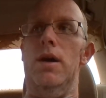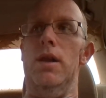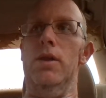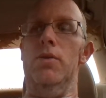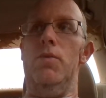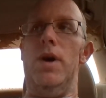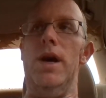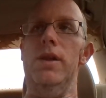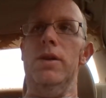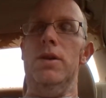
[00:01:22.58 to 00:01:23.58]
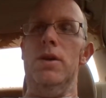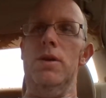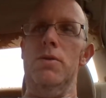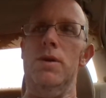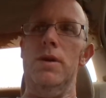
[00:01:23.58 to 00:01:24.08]
A little while
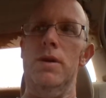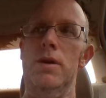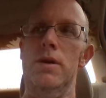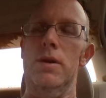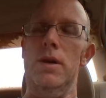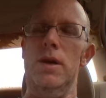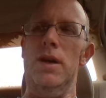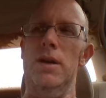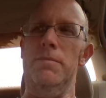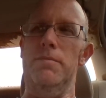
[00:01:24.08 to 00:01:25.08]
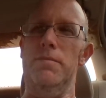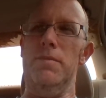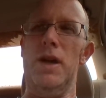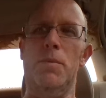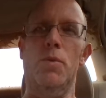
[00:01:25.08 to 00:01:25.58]
ago, a
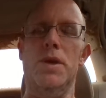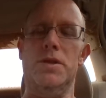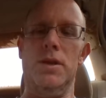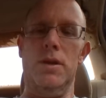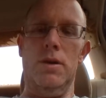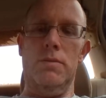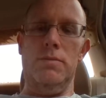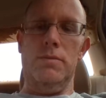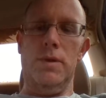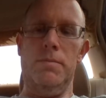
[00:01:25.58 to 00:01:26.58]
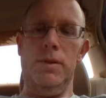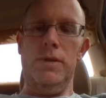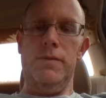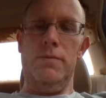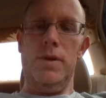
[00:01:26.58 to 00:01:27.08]
couple weeks ago, I
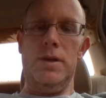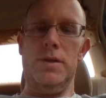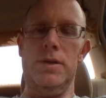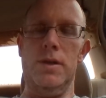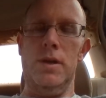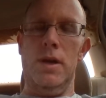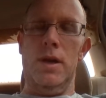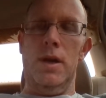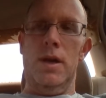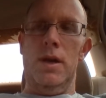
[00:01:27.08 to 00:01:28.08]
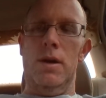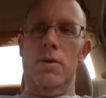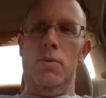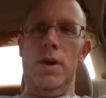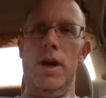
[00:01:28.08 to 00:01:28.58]
believe it was,
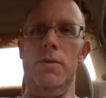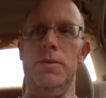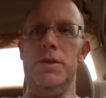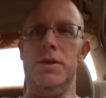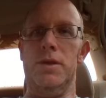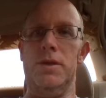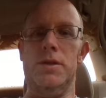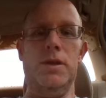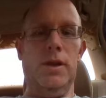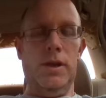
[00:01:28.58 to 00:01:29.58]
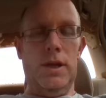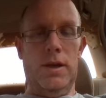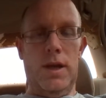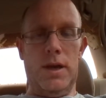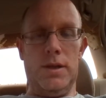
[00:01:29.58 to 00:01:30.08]
when I was still
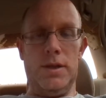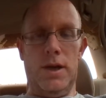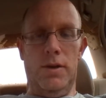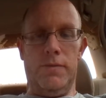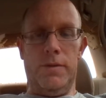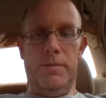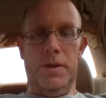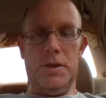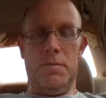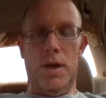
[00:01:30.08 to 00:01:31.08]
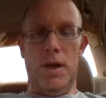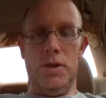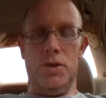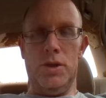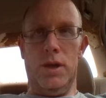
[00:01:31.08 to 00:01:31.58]
in exile from this
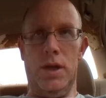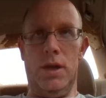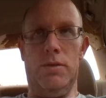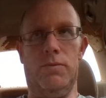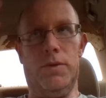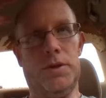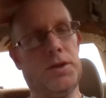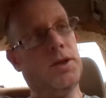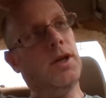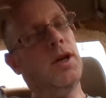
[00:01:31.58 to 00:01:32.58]
page and was